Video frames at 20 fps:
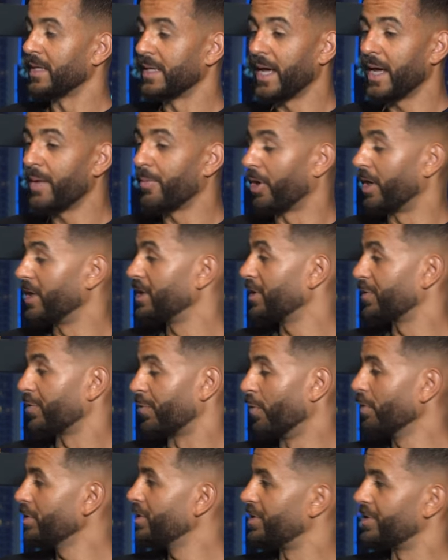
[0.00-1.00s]
Yeah, bro. It just
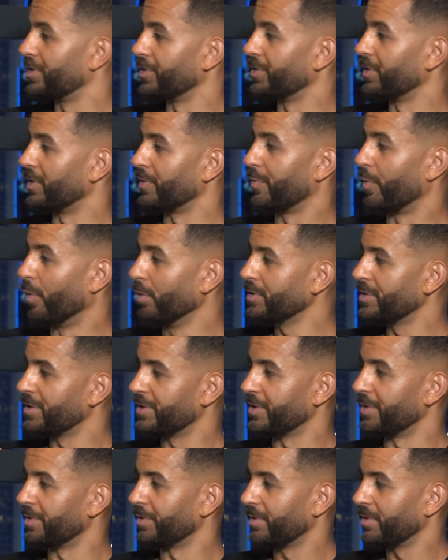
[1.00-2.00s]
forced you
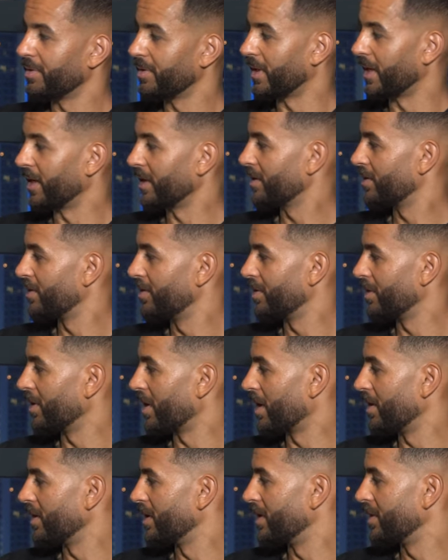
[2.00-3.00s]
to. Like
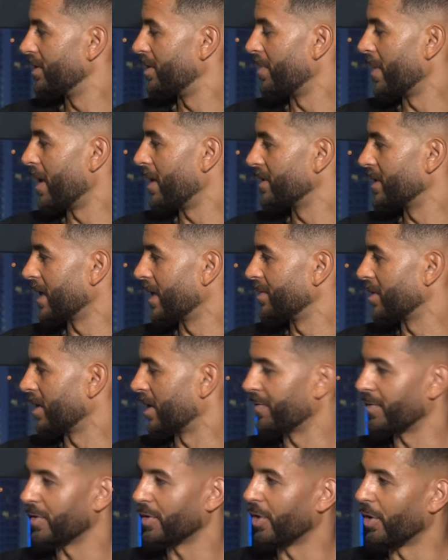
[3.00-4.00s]
the amount of times I'd
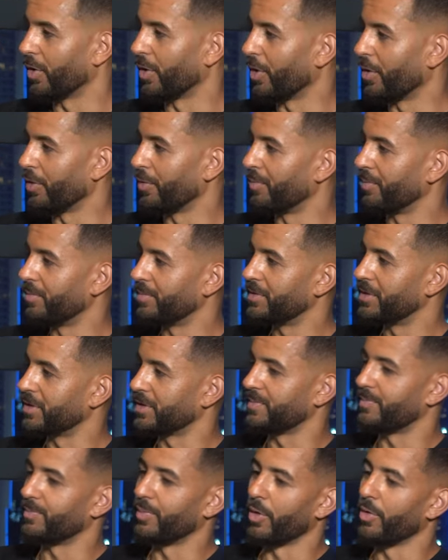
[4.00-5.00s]
have to go home
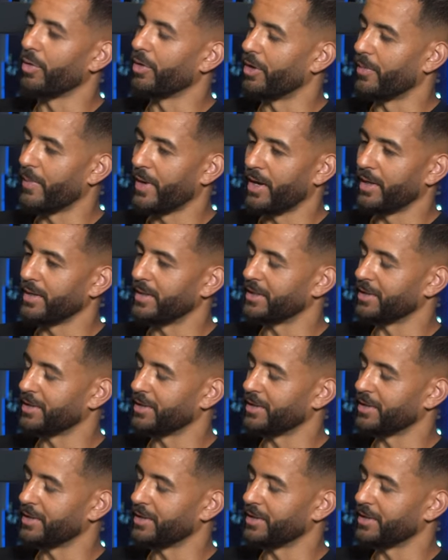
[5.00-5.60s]
just broken about a